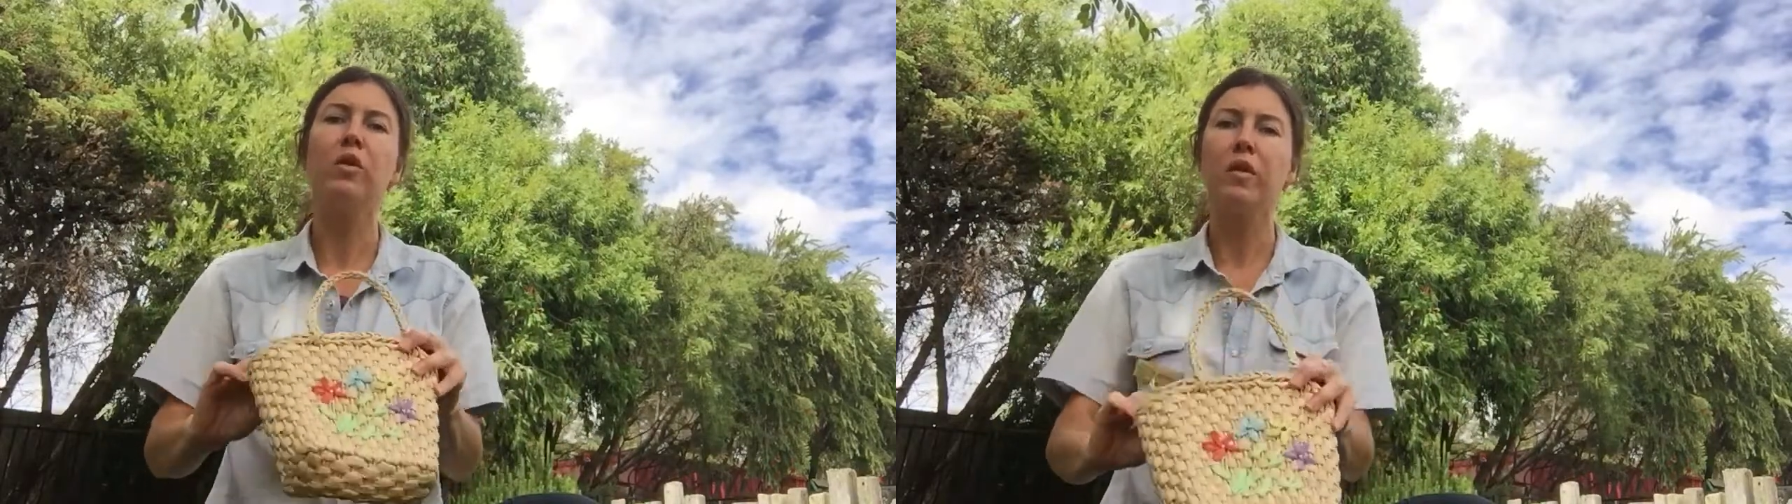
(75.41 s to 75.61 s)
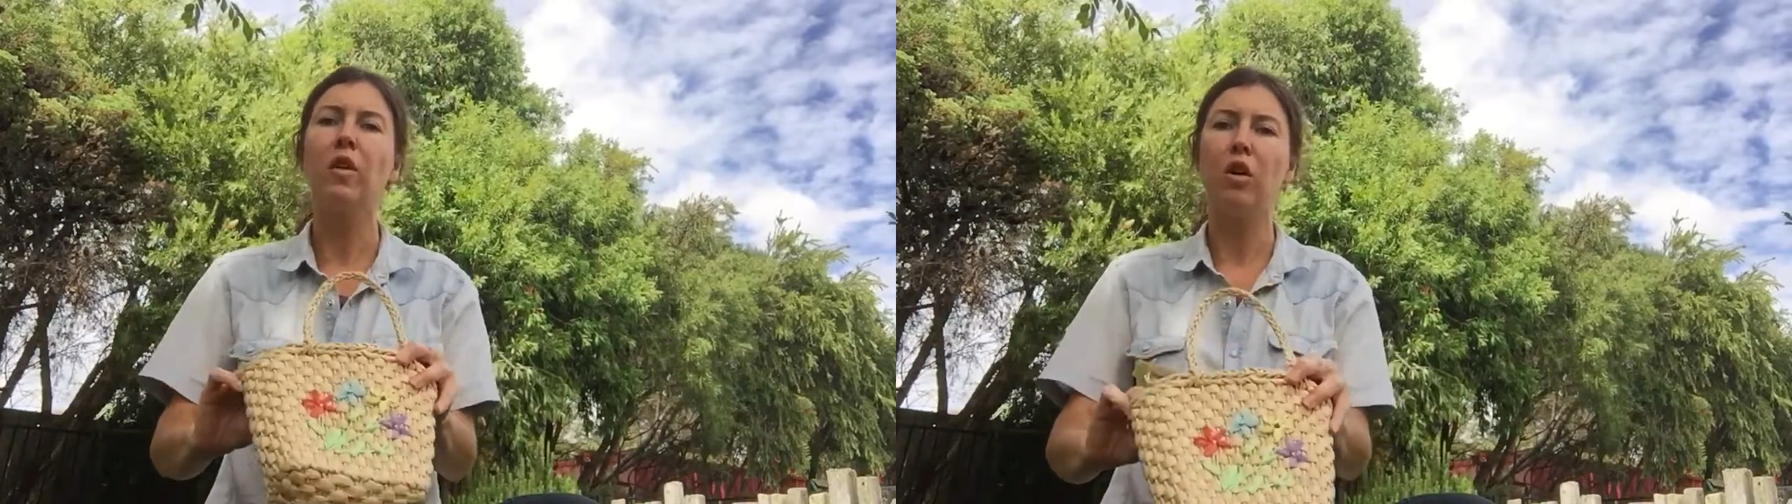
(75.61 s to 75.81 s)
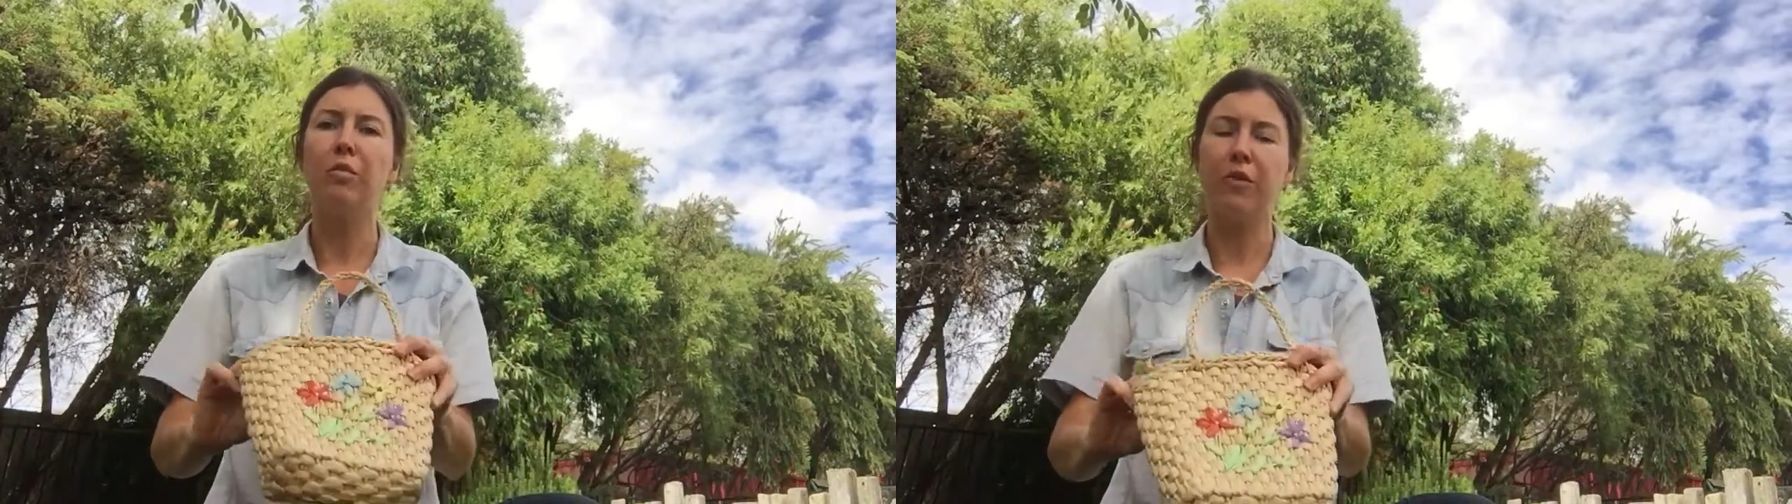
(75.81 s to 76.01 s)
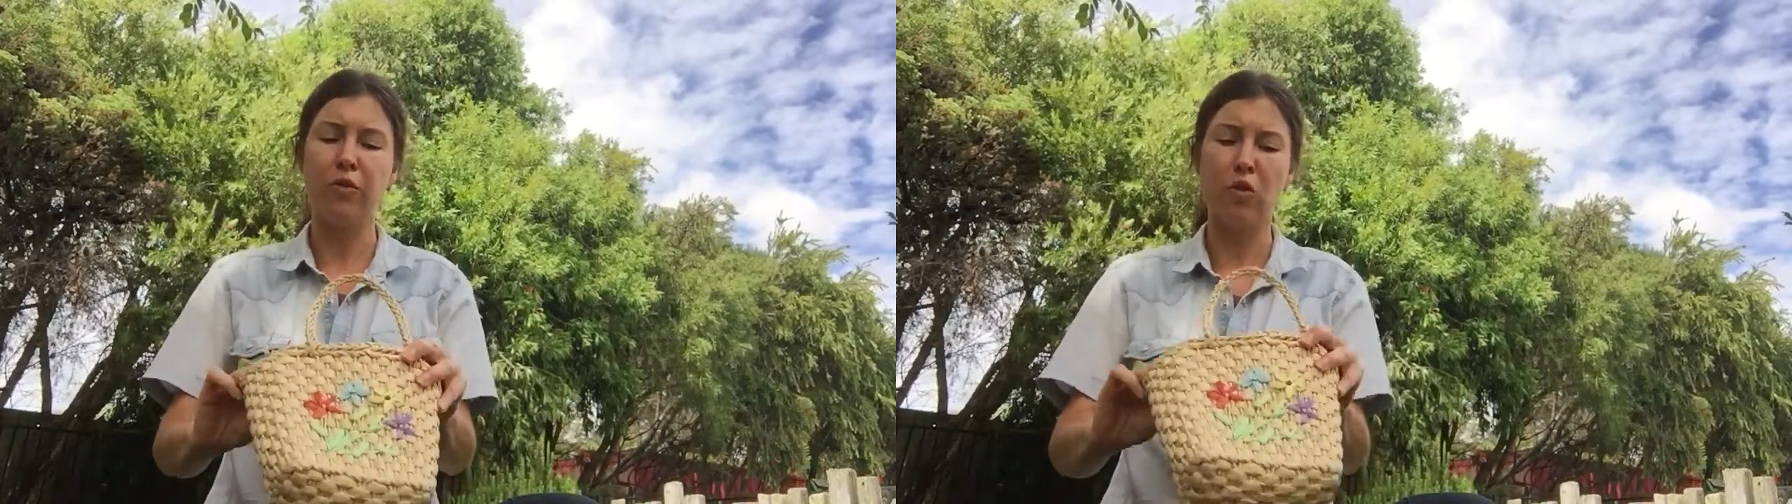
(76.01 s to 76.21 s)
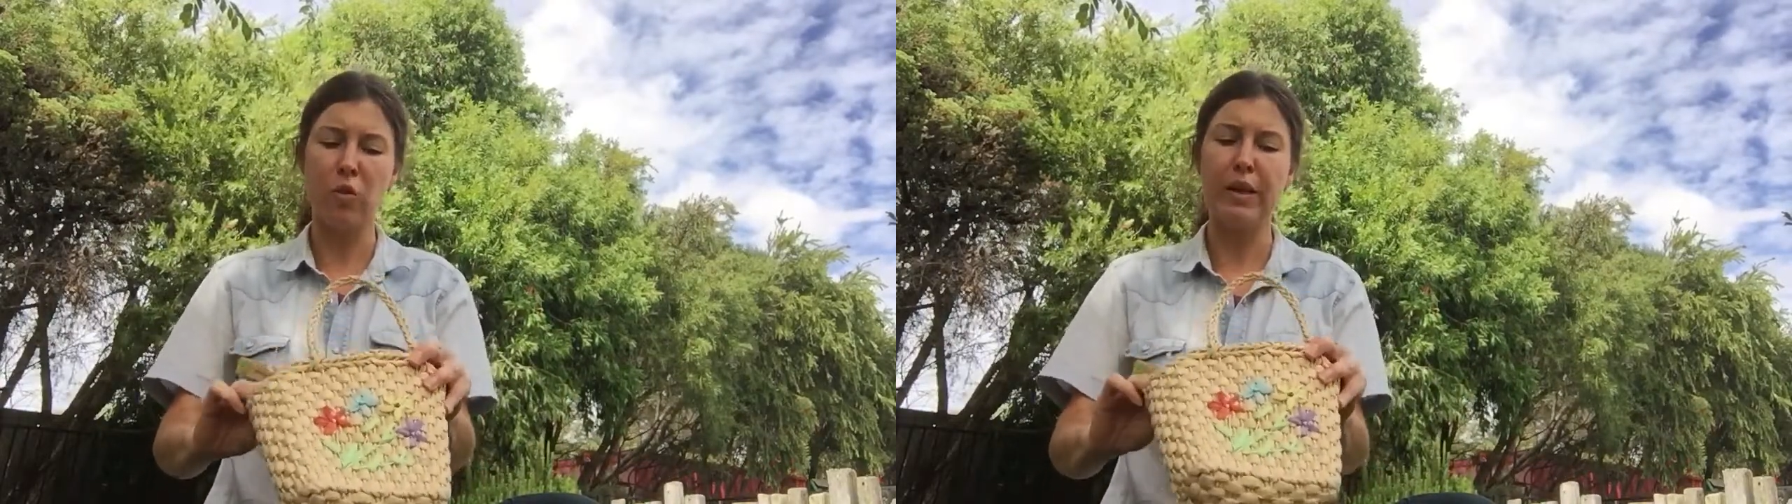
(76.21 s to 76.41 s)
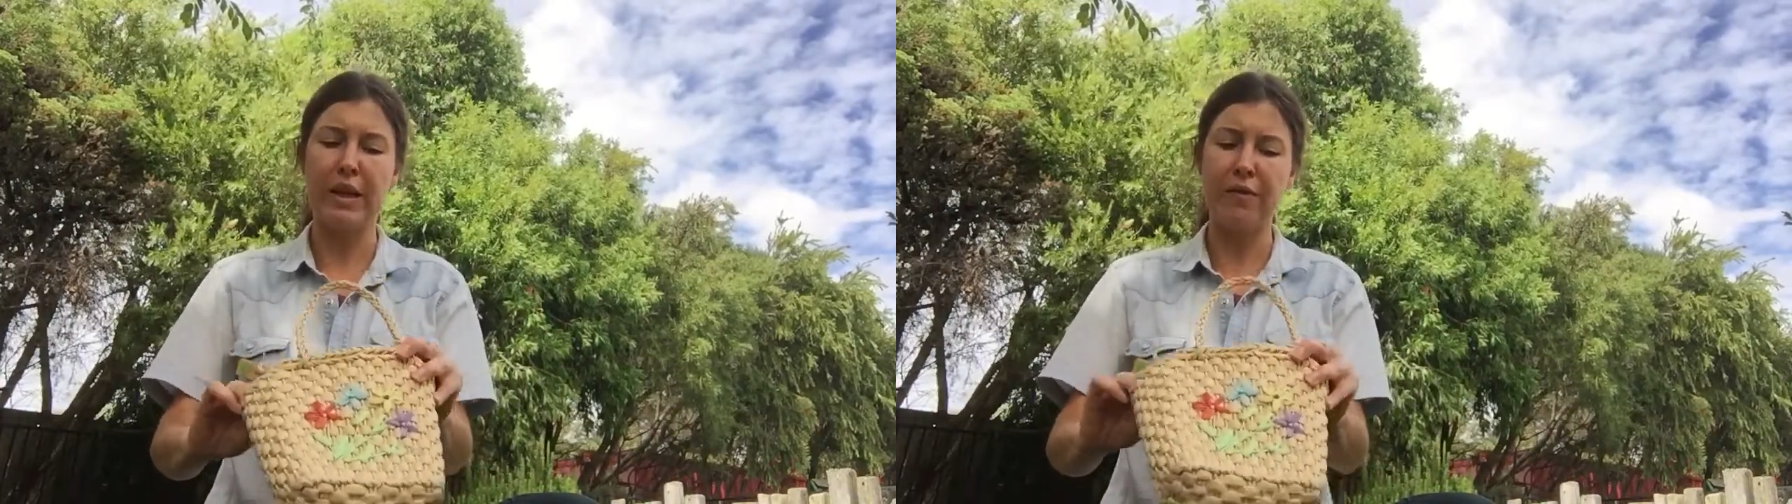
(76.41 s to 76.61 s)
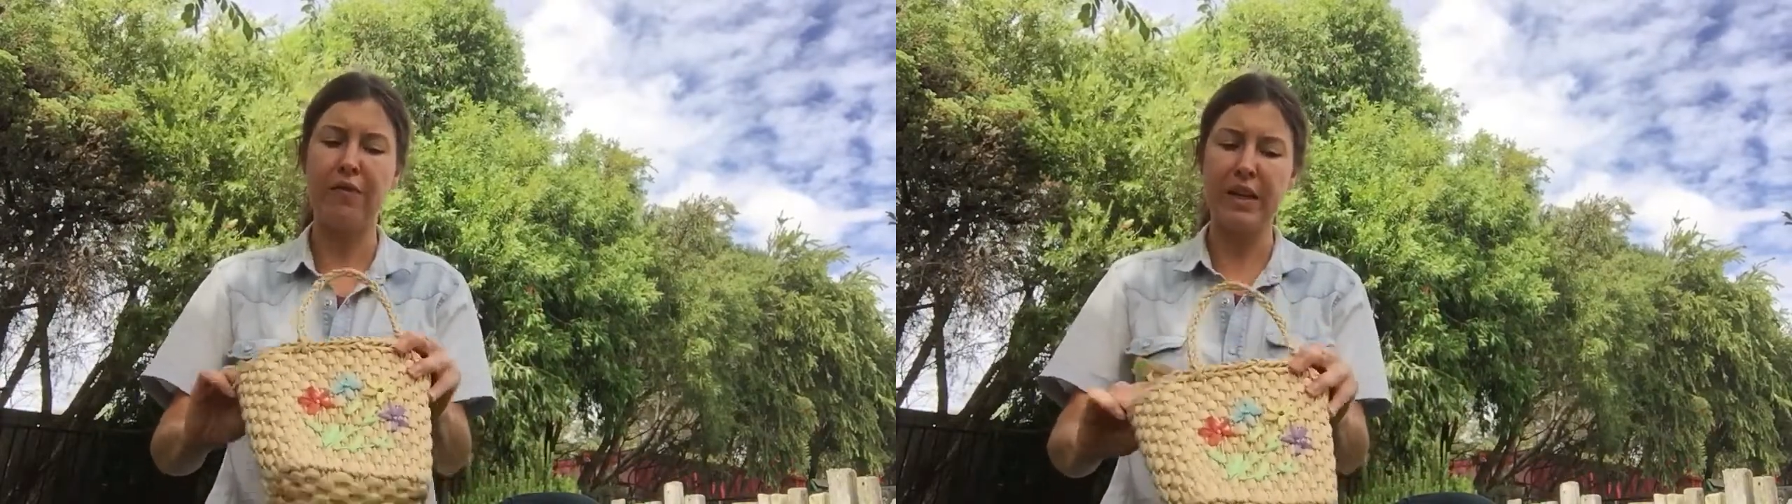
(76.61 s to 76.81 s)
song before we